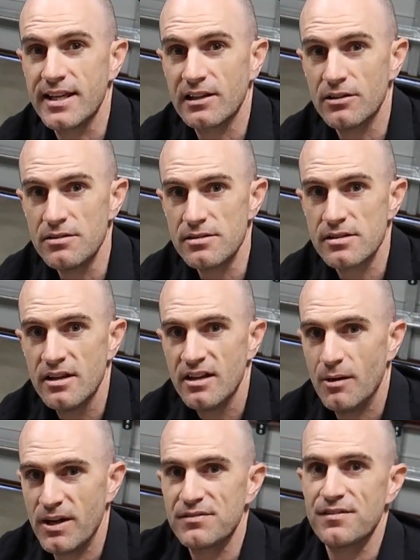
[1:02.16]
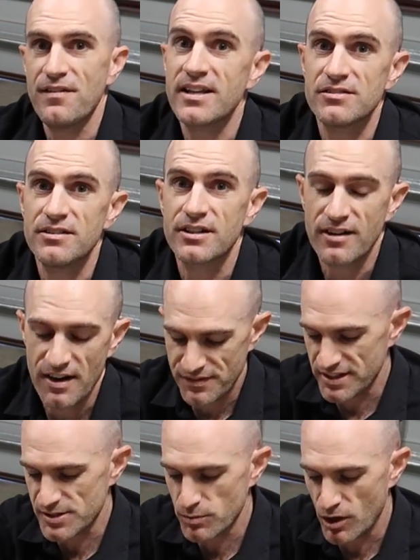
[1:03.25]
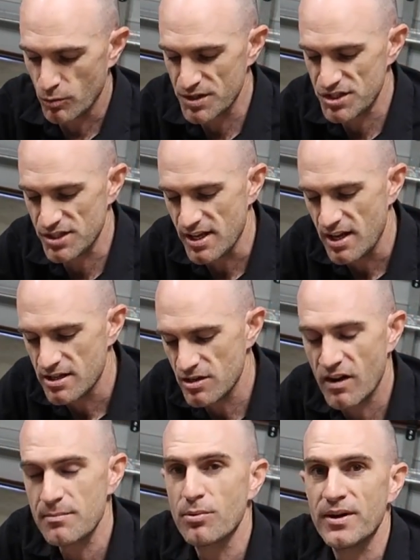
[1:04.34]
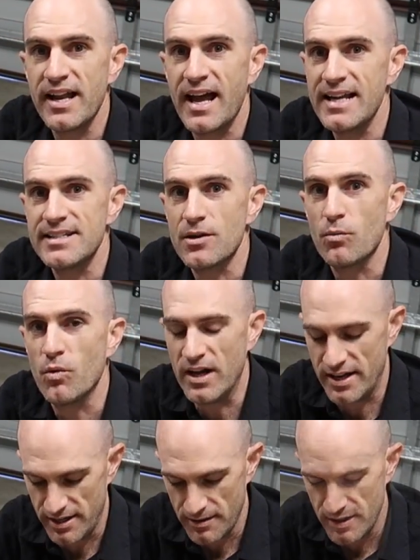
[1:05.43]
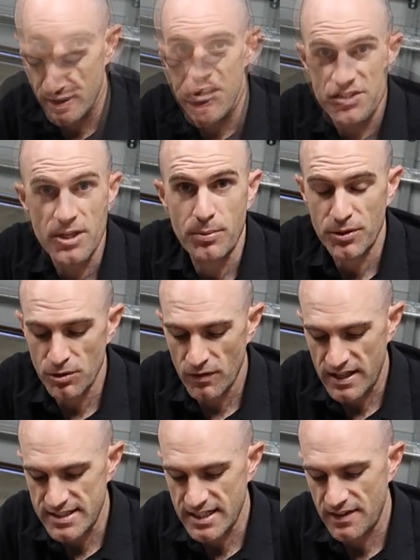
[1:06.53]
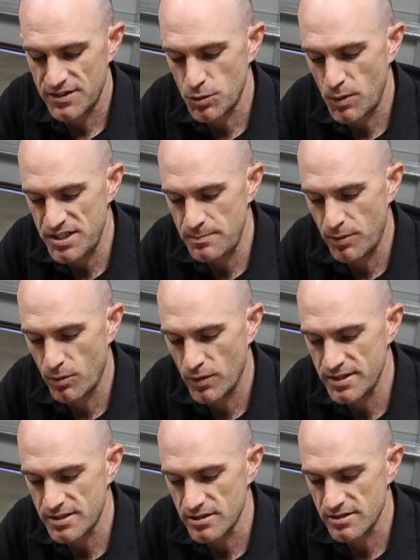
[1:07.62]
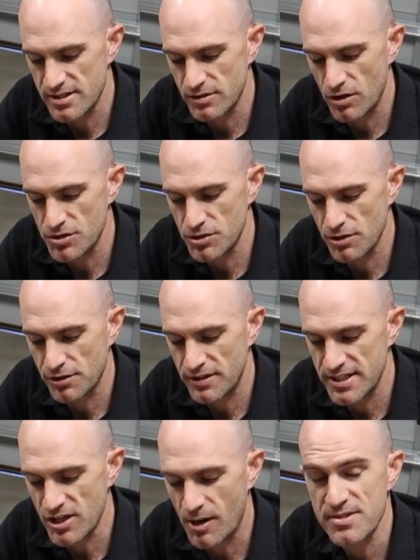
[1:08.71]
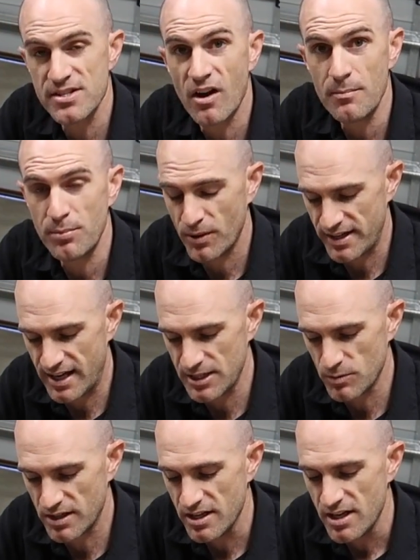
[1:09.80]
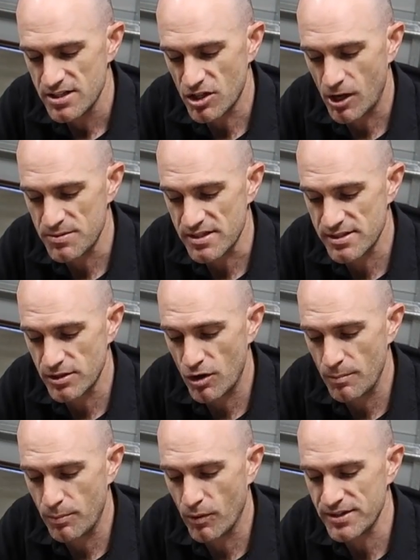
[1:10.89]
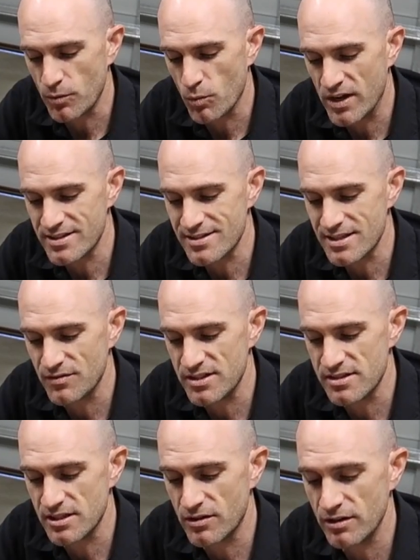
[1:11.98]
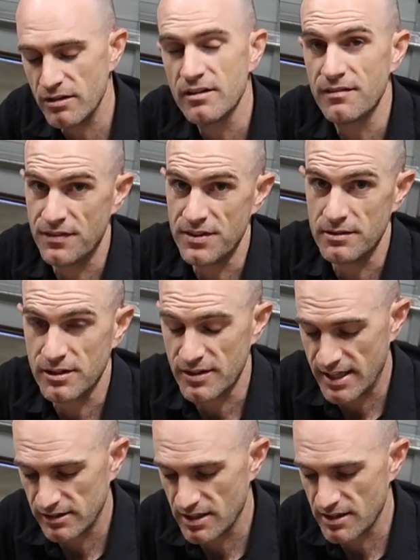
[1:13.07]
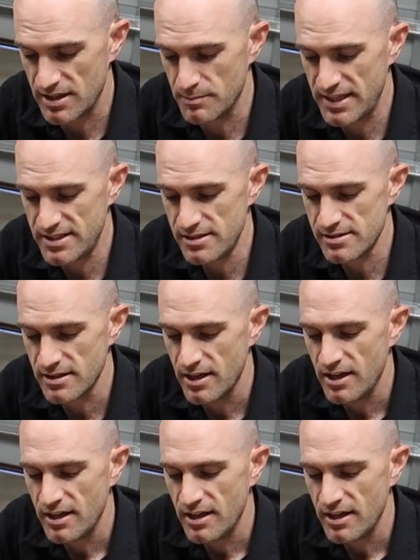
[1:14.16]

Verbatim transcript: kilos, and we have to factor in gravity as well, which is 9.81. So putting all that together, 20.023 times 9.81 times 0.170 for the crank length in meters